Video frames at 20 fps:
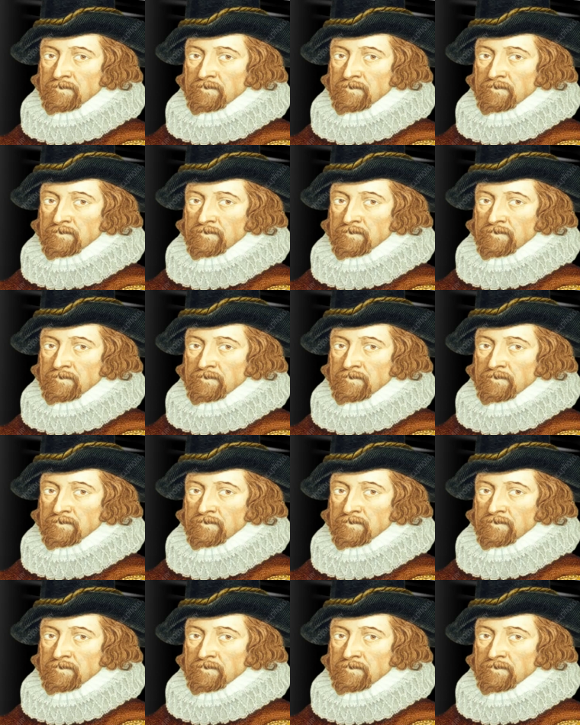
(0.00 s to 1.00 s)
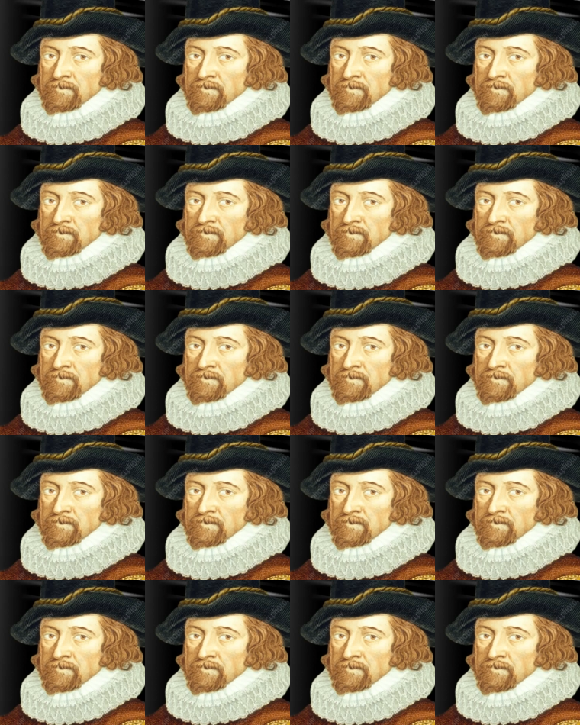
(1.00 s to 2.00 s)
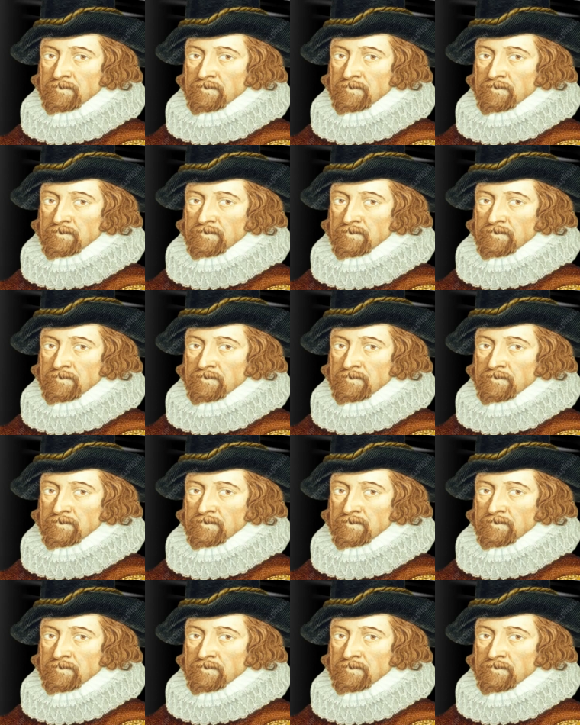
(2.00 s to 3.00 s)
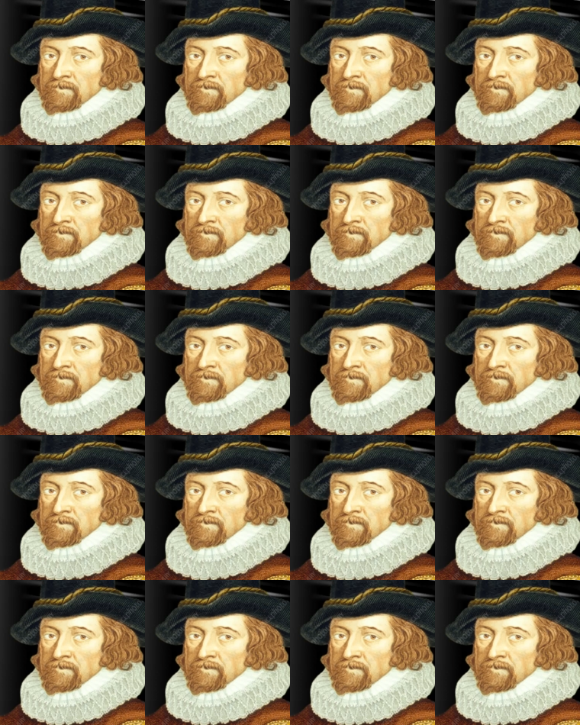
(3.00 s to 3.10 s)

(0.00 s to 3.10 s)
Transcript: (no lip movement)